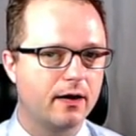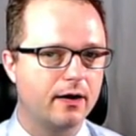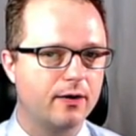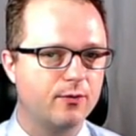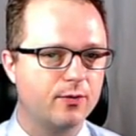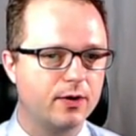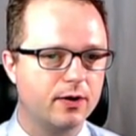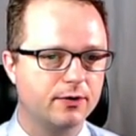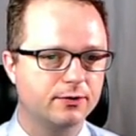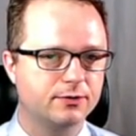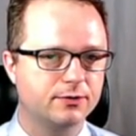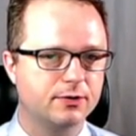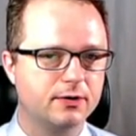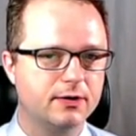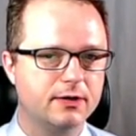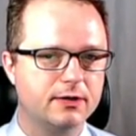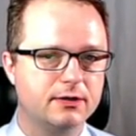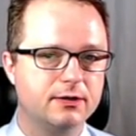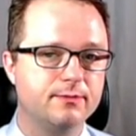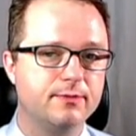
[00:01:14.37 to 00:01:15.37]
we also
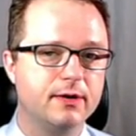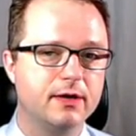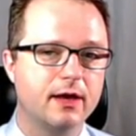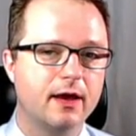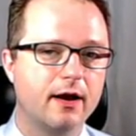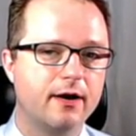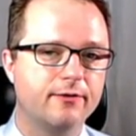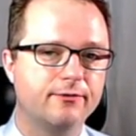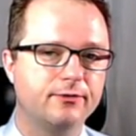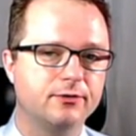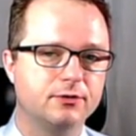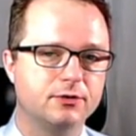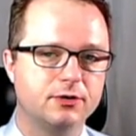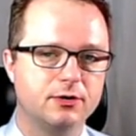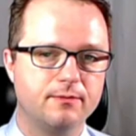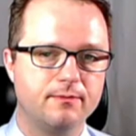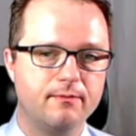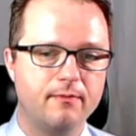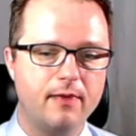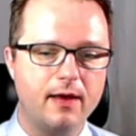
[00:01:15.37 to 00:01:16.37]
need to be careful to
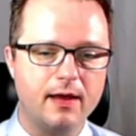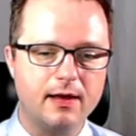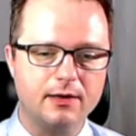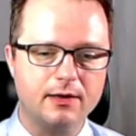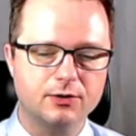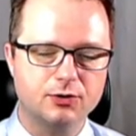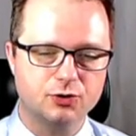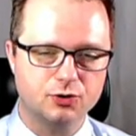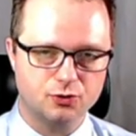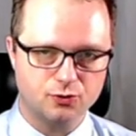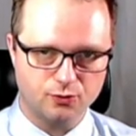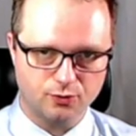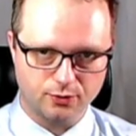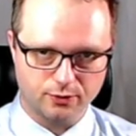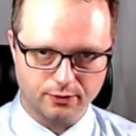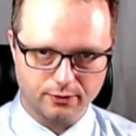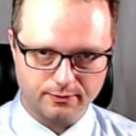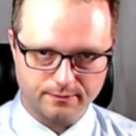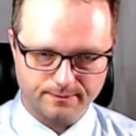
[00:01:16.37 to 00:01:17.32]
make sure